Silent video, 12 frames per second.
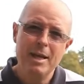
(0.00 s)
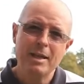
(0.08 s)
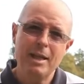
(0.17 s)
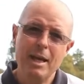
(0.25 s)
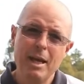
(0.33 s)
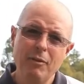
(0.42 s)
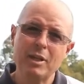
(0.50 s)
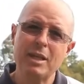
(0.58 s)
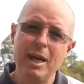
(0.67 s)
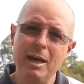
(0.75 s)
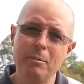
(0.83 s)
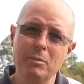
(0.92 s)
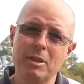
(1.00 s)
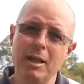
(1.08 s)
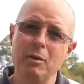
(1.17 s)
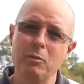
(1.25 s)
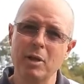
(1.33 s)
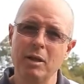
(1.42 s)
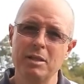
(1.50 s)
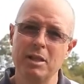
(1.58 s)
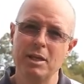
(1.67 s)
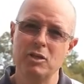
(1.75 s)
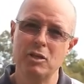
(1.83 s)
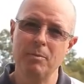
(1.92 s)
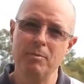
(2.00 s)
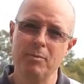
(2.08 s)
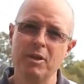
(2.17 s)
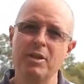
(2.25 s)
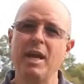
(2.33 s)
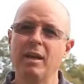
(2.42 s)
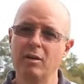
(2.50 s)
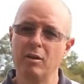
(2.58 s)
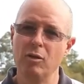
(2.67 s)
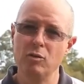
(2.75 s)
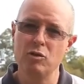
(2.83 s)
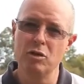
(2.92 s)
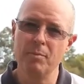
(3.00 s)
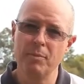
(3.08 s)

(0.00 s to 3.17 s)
They have to come to that realization, to that conclusion.